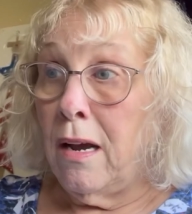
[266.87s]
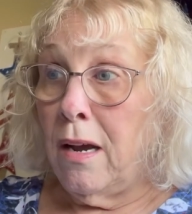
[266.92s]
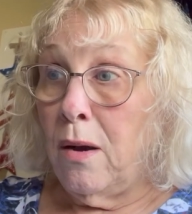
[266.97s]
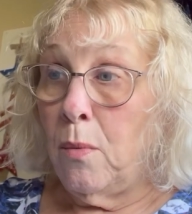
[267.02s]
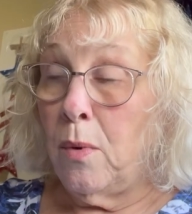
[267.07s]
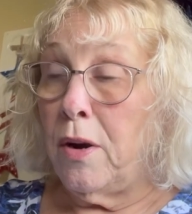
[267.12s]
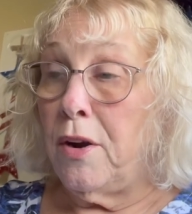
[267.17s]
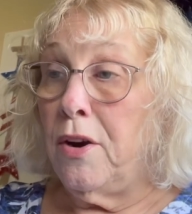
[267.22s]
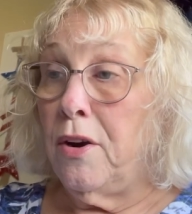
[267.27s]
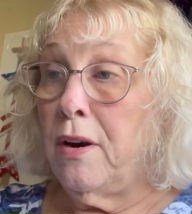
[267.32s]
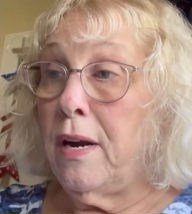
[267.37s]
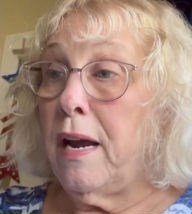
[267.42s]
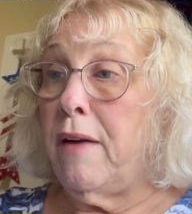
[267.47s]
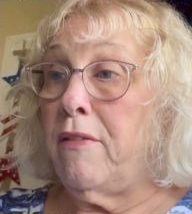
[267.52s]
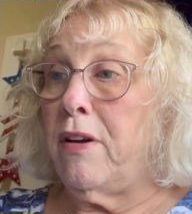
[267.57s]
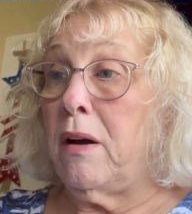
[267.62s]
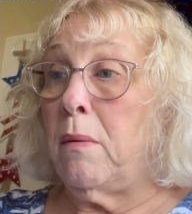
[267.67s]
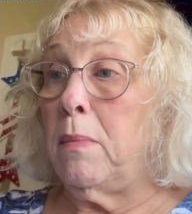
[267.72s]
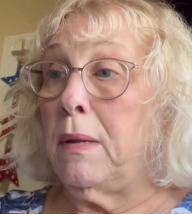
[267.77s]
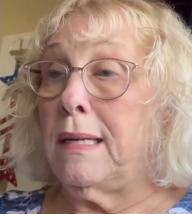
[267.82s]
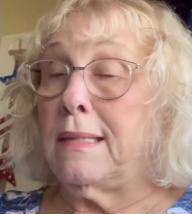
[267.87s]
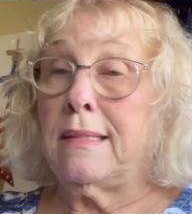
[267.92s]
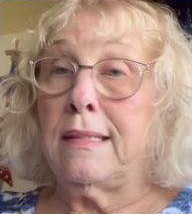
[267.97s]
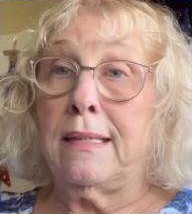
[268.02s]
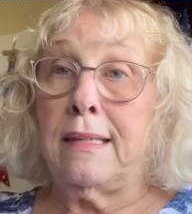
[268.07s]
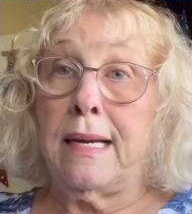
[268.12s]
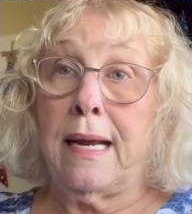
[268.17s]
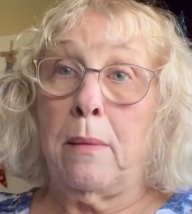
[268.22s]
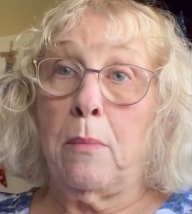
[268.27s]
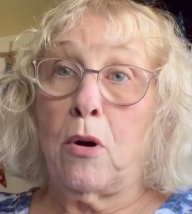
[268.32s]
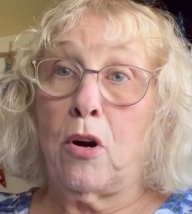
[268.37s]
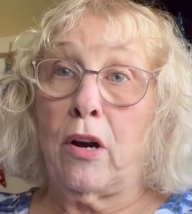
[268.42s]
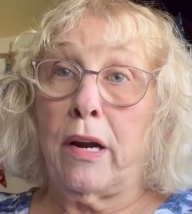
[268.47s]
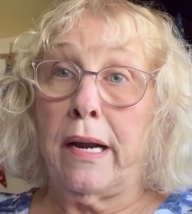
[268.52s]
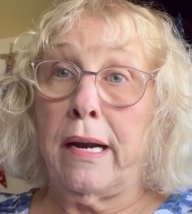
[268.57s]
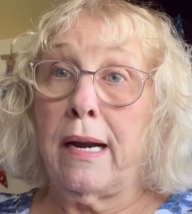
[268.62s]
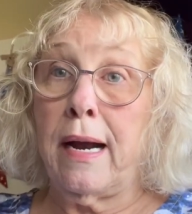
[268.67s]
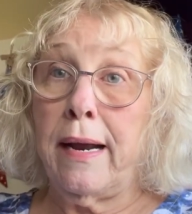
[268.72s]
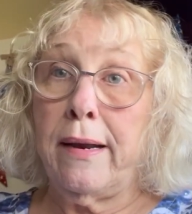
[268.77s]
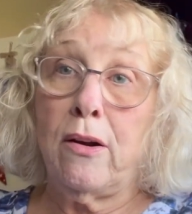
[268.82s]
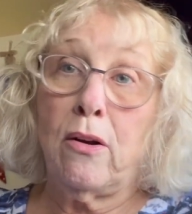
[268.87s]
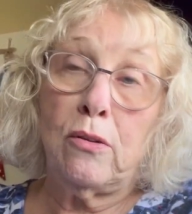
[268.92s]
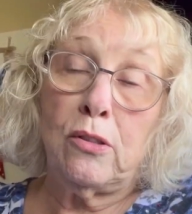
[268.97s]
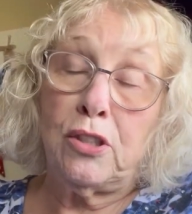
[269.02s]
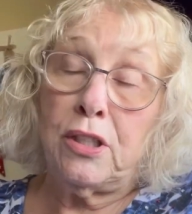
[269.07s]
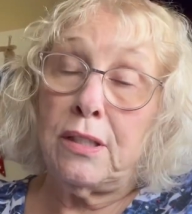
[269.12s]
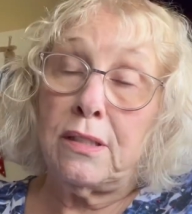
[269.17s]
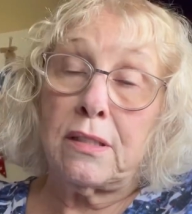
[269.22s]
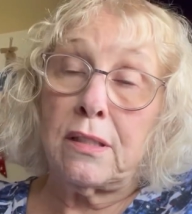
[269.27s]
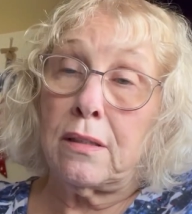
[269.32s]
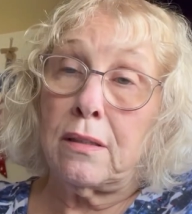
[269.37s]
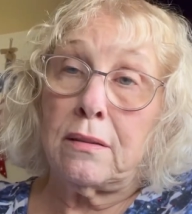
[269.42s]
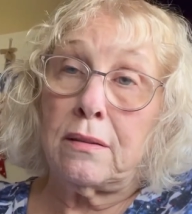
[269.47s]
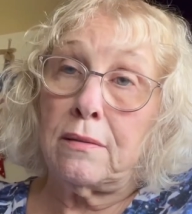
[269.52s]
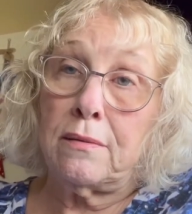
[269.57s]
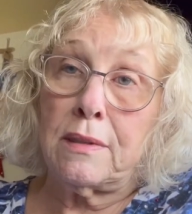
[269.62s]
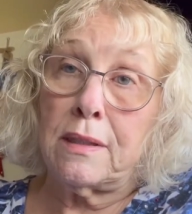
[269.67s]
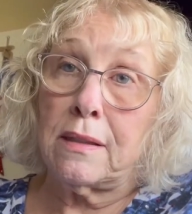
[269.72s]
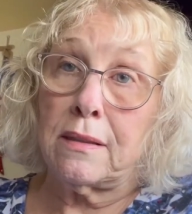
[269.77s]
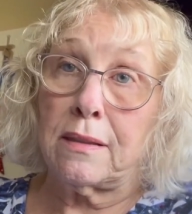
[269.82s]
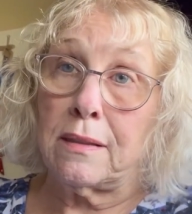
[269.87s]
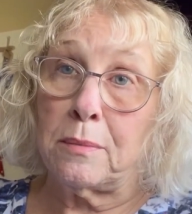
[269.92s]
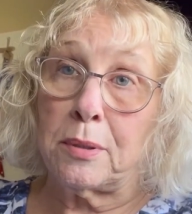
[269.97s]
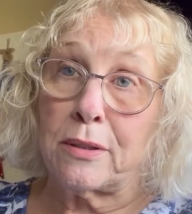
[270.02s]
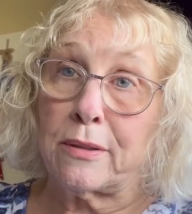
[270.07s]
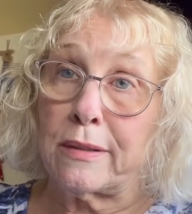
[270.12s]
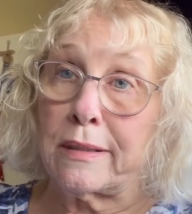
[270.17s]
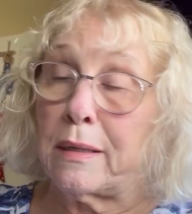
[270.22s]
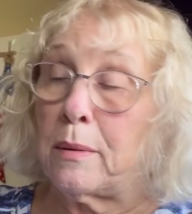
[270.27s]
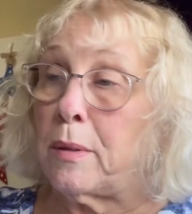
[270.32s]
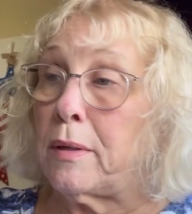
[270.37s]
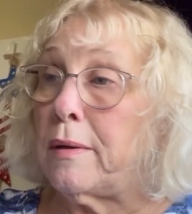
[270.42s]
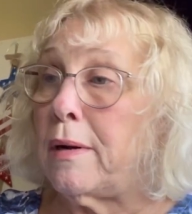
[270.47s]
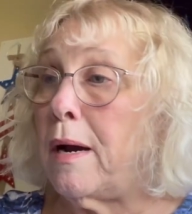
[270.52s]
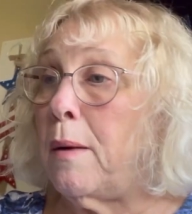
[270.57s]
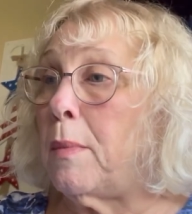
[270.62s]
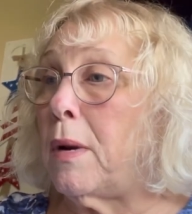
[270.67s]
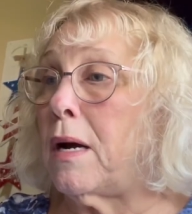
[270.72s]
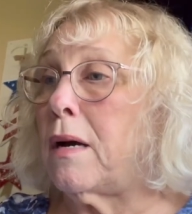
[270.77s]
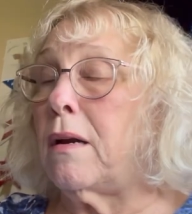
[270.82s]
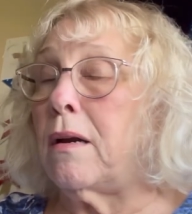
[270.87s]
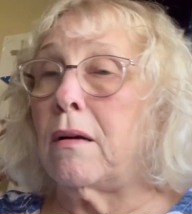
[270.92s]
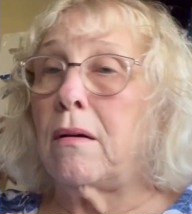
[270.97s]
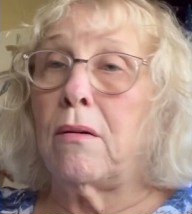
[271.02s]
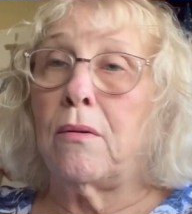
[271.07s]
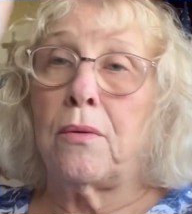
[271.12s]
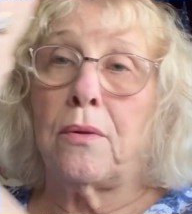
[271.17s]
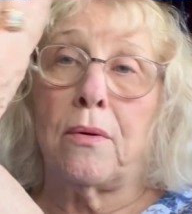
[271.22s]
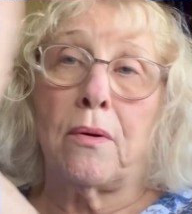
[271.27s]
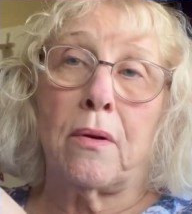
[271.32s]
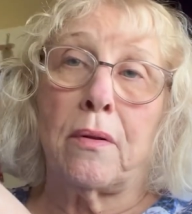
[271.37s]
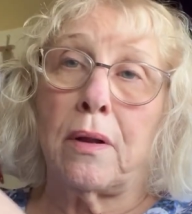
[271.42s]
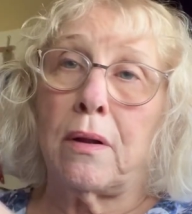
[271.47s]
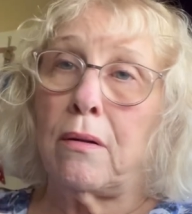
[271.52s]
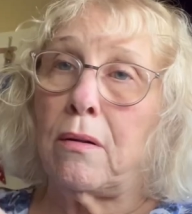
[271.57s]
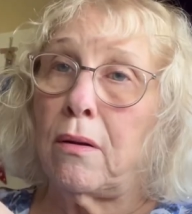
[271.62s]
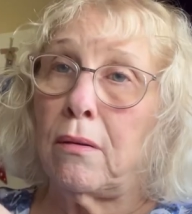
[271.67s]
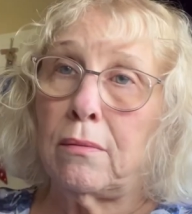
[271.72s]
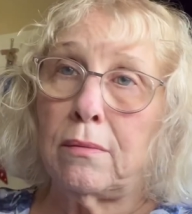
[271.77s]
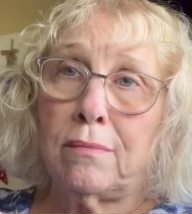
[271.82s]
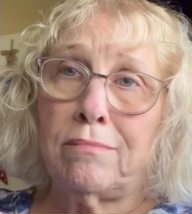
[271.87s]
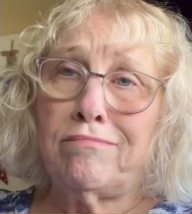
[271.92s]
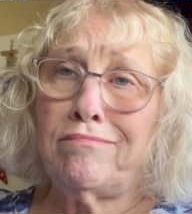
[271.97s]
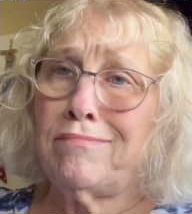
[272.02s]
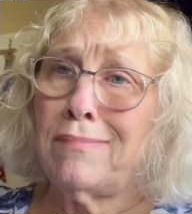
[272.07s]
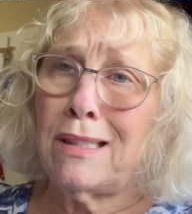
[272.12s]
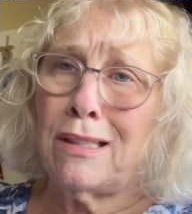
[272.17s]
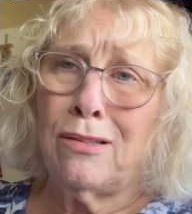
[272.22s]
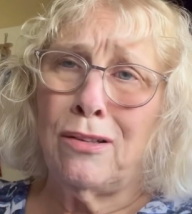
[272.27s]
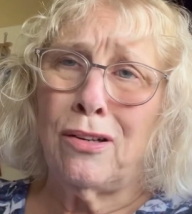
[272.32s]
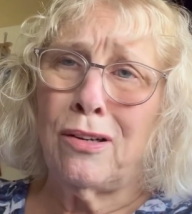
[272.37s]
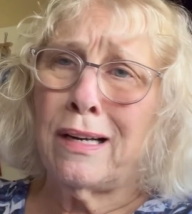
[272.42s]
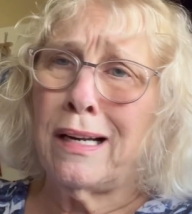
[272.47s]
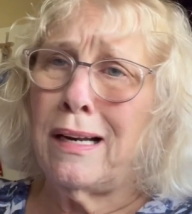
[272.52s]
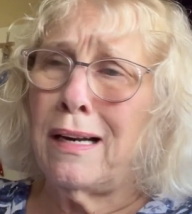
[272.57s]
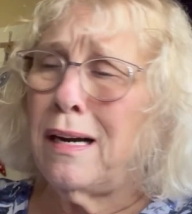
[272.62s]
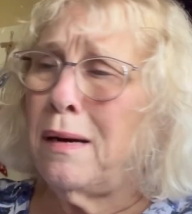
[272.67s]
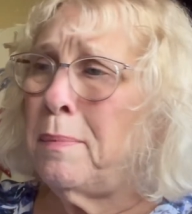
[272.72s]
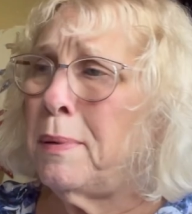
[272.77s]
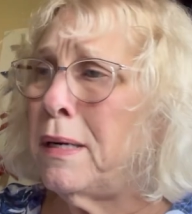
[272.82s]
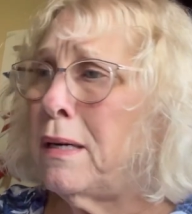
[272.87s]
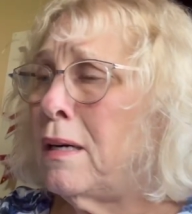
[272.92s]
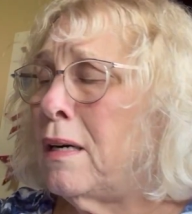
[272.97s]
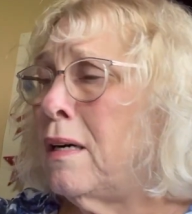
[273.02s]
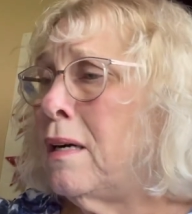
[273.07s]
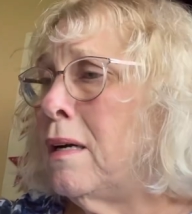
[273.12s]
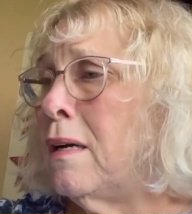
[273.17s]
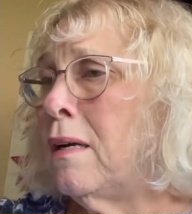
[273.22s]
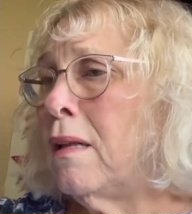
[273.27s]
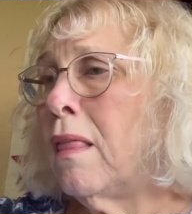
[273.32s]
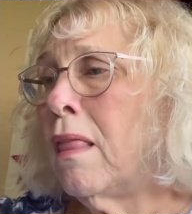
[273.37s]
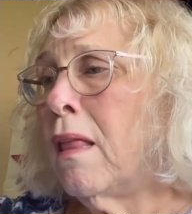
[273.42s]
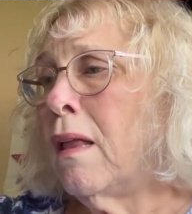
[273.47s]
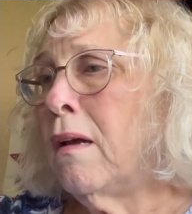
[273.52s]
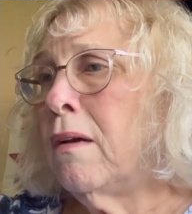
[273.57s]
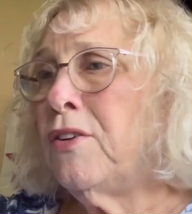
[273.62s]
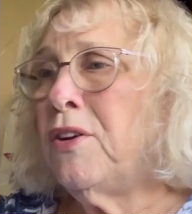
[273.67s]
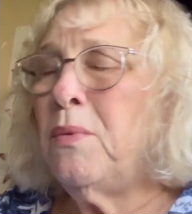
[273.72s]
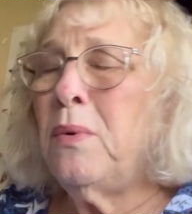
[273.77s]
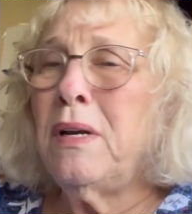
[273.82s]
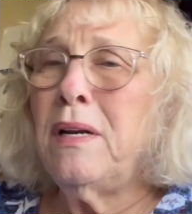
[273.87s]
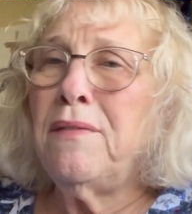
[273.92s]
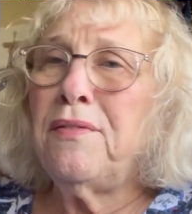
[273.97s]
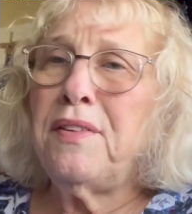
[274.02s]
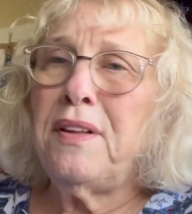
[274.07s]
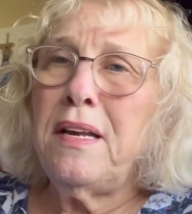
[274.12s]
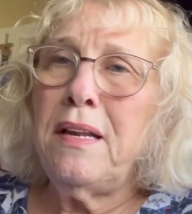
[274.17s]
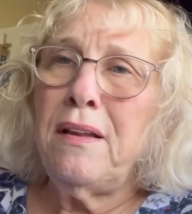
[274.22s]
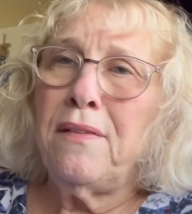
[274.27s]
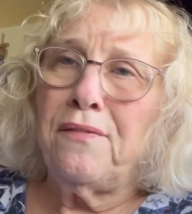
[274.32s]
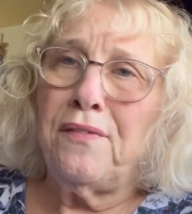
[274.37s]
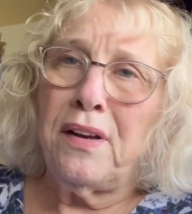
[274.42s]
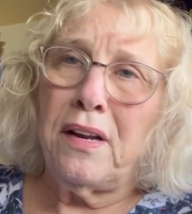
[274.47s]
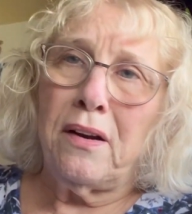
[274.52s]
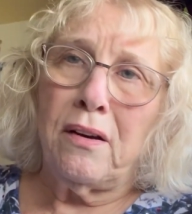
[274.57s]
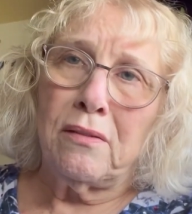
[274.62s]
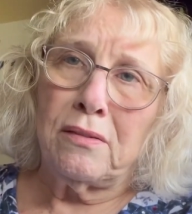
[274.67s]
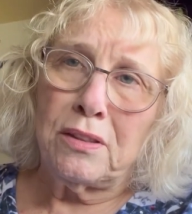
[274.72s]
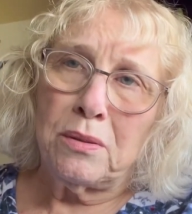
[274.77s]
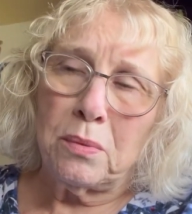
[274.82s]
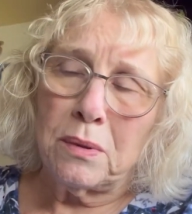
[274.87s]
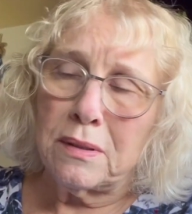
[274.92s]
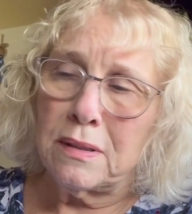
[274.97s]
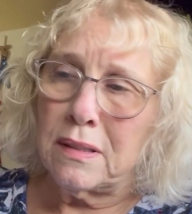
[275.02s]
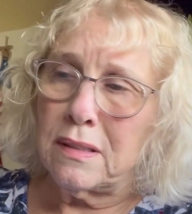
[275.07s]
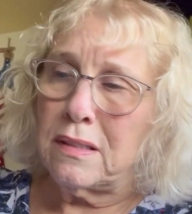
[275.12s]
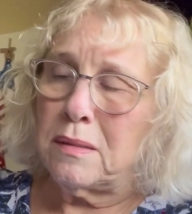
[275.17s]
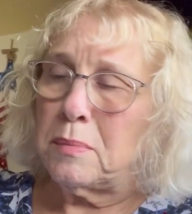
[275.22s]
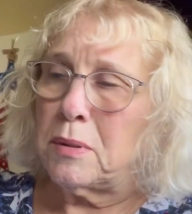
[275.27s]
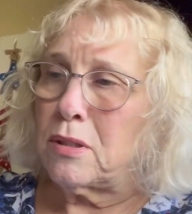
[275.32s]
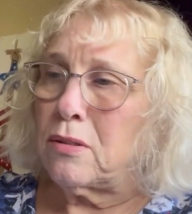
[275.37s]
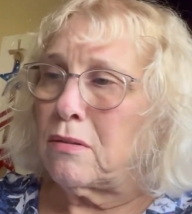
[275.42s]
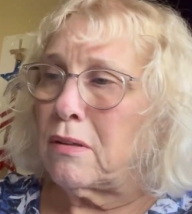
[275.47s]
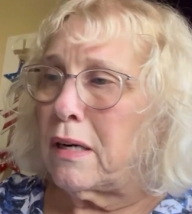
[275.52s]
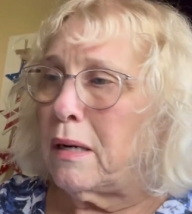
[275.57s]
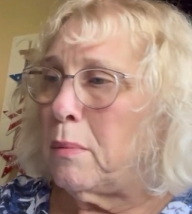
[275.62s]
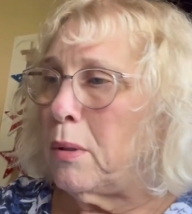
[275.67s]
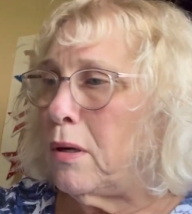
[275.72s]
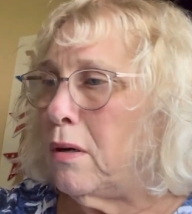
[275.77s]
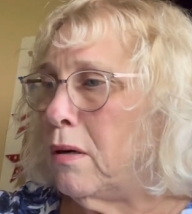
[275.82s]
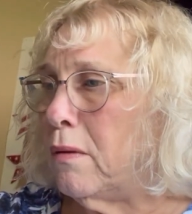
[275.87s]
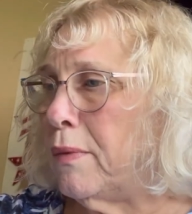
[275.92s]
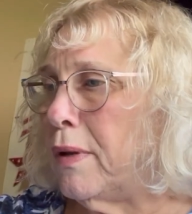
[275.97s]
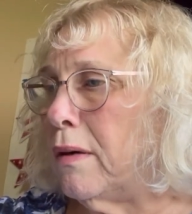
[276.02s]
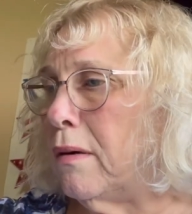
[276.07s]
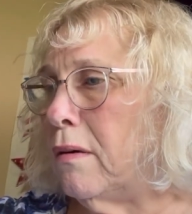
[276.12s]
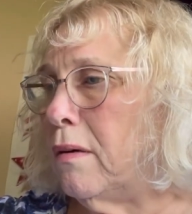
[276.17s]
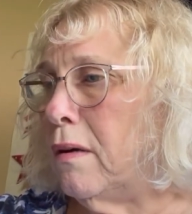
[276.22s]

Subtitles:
Well, you're having a blessed day, Marlene. I know she's a subscriber. I'm not going to go through all that looking up. She wouldn't have seen the video if she wasn't a subscriber. No.